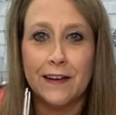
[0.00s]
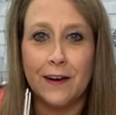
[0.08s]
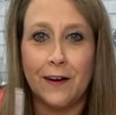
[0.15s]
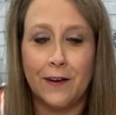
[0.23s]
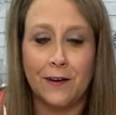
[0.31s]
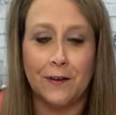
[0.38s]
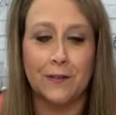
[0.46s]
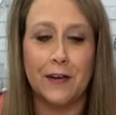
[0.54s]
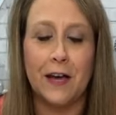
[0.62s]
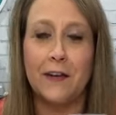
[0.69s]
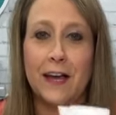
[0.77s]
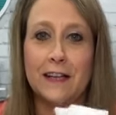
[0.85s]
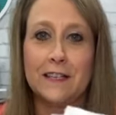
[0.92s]
Oh,
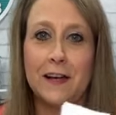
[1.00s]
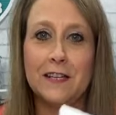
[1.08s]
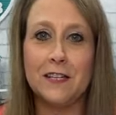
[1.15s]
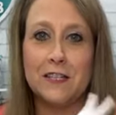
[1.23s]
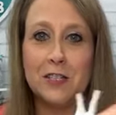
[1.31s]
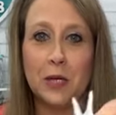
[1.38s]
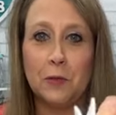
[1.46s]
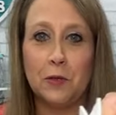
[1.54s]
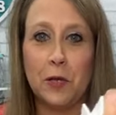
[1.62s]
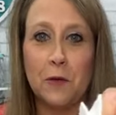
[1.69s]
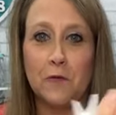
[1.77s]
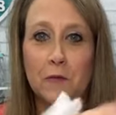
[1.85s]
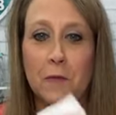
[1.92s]
okay. So I just doubled
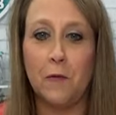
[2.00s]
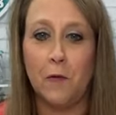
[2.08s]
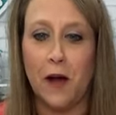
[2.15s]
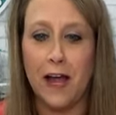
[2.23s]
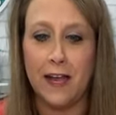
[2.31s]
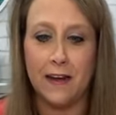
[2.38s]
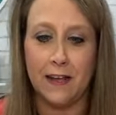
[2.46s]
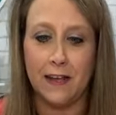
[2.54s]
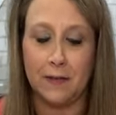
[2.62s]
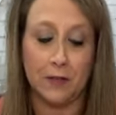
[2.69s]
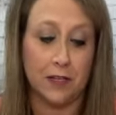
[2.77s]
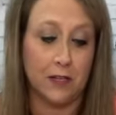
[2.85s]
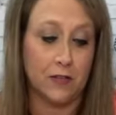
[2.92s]
over my white and
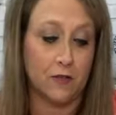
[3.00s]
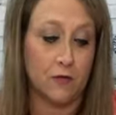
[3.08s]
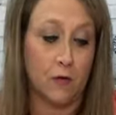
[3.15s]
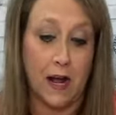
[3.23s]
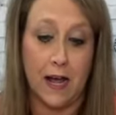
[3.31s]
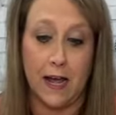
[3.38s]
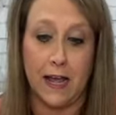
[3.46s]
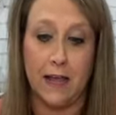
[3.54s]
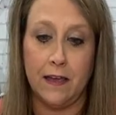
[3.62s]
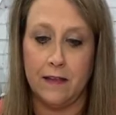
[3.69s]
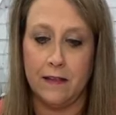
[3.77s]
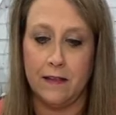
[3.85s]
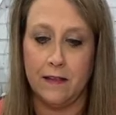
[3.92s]
I'm going to try
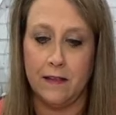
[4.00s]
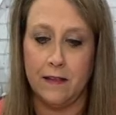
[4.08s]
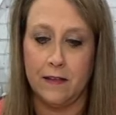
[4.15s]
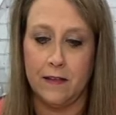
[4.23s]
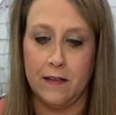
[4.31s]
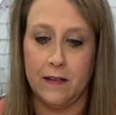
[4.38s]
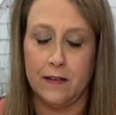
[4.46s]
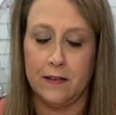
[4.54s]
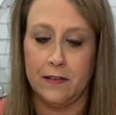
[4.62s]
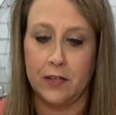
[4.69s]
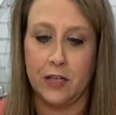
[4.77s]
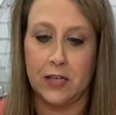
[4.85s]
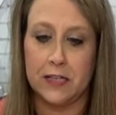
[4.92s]

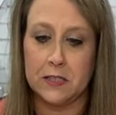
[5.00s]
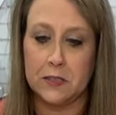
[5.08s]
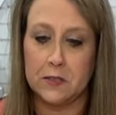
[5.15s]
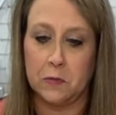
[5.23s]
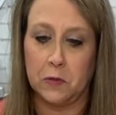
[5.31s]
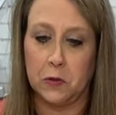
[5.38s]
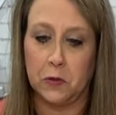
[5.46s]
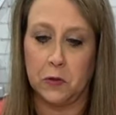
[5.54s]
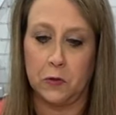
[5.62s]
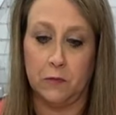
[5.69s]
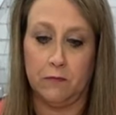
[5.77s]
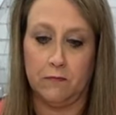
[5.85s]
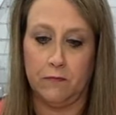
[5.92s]
to cut some
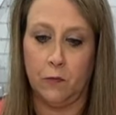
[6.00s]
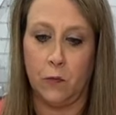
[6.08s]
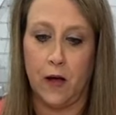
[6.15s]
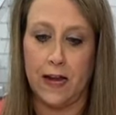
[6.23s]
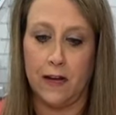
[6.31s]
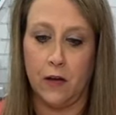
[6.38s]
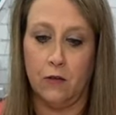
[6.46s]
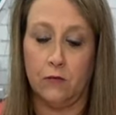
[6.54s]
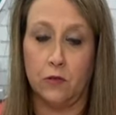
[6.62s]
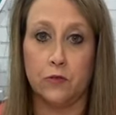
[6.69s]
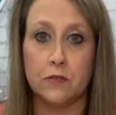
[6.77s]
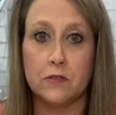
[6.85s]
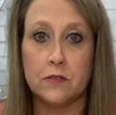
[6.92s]
little white
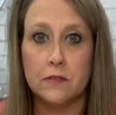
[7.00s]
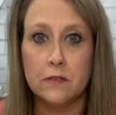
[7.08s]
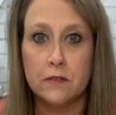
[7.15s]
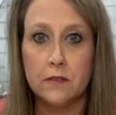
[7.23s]
ovals.